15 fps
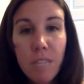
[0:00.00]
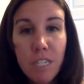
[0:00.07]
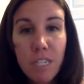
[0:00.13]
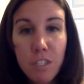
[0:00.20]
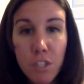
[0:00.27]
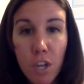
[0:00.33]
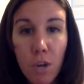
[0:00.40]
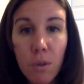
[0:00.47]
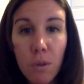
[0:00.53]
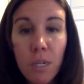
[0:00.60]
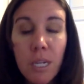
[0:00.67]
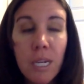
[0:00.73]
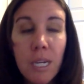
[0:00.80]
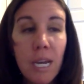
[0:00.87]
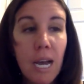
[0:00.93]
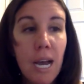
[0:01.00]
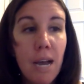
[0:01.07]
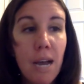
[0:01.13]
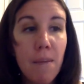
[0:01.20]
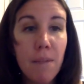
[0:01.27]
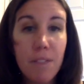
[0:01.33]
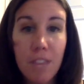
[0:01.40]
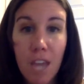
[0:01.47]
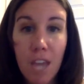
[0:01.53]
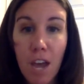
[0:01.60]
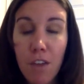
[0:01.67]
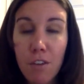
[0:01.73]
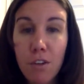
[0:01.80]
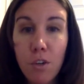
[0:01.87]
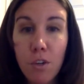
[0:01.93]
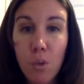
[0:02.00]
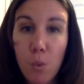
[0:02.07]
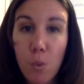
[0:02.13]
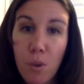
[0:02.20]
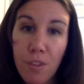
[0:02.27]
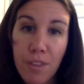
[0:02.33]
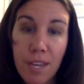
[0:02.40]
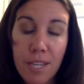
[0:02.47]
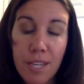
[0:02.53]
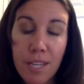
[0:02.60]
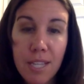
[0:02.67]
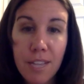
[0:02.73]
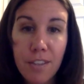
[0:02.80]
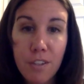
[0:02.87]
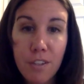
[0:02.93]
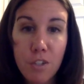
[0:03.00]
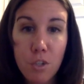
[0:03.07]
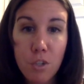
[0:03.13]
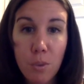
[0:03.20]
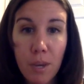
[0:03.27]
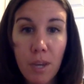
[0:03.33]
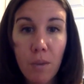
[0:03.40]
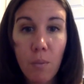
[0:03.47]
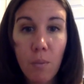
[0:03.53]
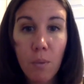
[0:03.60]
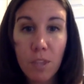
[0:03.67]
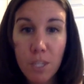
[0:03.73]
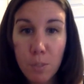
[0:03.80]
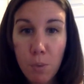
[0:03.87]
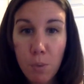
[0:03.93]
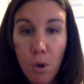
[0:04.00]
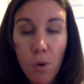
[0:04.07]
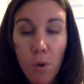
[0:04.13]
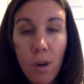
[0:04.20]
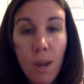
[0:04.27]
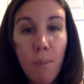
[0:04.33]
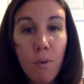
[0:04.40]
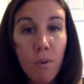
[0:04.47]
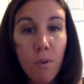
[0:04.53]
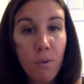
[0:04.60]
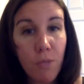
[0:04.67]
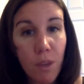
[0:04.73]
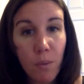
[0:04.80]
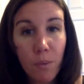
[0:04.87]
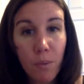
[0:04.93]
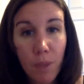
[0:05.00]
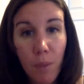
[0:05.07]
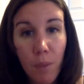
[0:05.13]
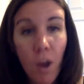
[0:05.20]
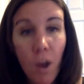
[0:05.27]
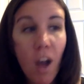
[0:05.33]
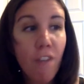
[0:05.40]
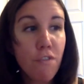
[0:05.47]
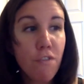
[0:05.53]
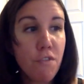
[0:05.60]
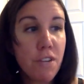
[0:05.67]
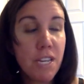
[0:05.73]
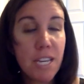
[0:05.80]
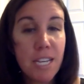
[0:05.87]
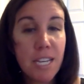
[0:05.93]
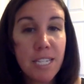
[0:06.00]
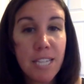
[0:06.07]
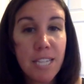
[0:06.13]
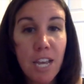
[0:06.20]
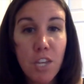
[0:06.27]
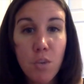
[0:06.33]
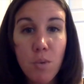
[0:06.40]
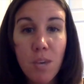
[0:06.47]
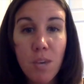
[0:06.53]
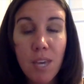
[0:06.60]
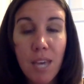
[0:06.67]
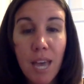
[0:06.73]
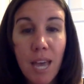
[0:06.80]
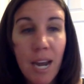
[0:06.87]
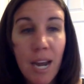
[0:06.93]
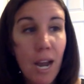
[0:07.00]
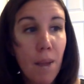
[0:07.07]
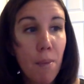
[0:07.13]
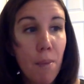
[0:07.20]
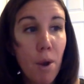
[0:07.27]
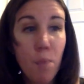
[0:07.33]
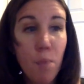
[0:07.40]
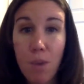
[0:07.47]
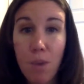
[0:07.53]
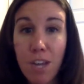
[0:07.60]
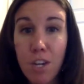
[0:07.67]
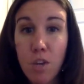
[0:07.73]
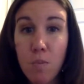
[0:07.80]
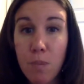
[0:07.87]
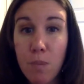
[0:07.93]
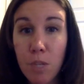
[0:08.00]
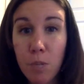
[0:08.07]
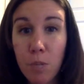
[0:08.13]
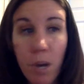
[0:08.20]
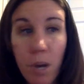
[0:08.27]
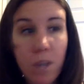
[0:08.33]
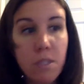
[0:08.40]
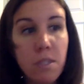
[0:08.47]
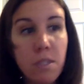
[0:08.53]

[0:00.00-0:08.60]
So the other cool things that they're doing with this program or that we're offering is that you can get our brand new beach bars.